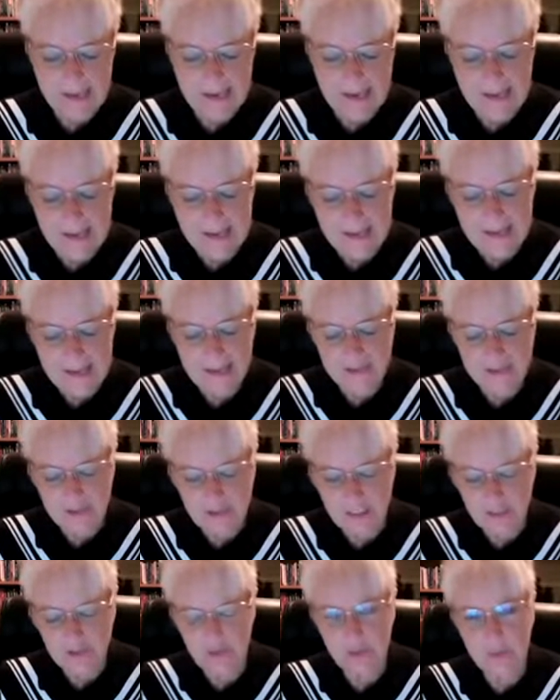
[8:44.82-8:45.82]
and
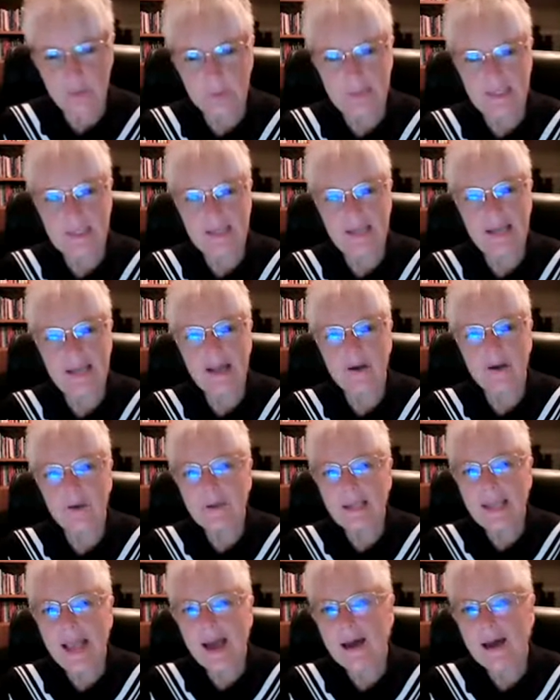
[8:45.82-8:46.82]
to determine not
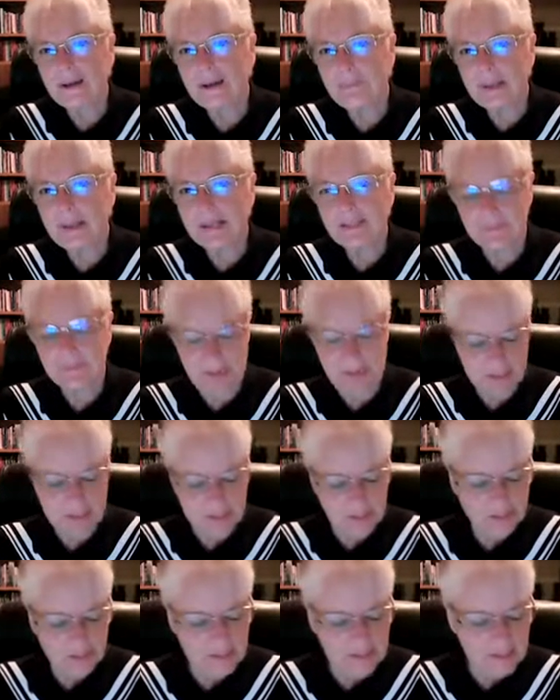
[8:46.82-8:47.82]
only how to best
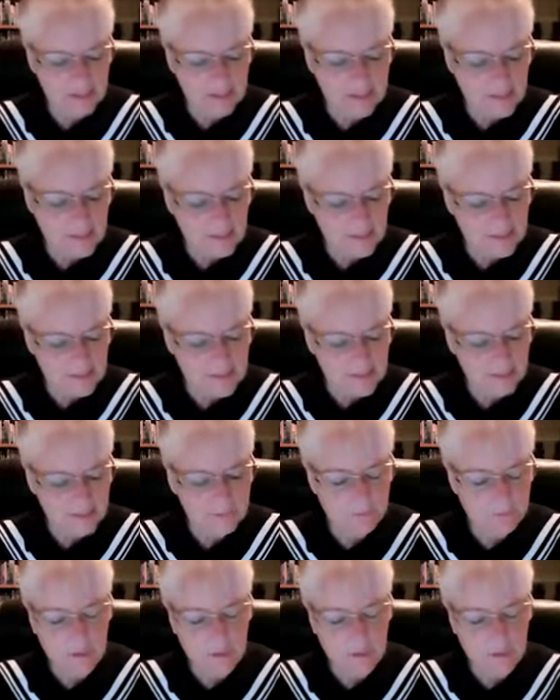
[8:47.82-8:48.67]
manage diseases,